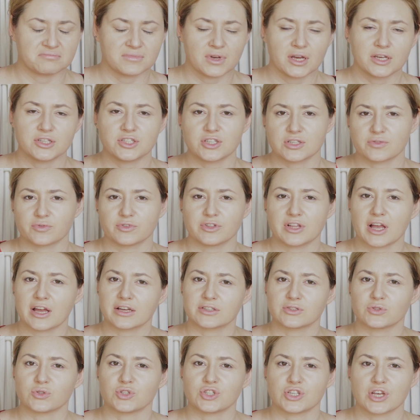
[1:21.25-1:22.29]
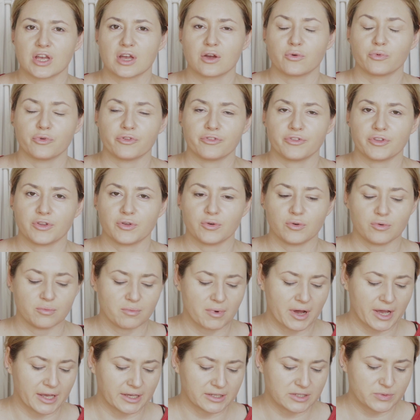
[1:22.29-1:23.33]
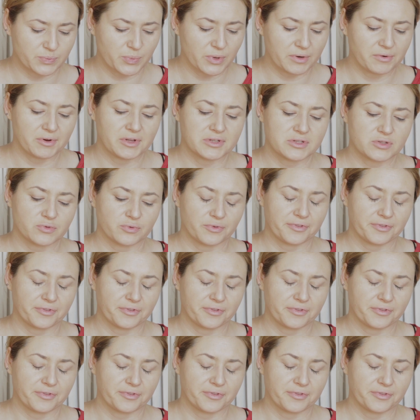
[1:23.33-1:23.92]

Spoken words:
I just would like to share with you my experience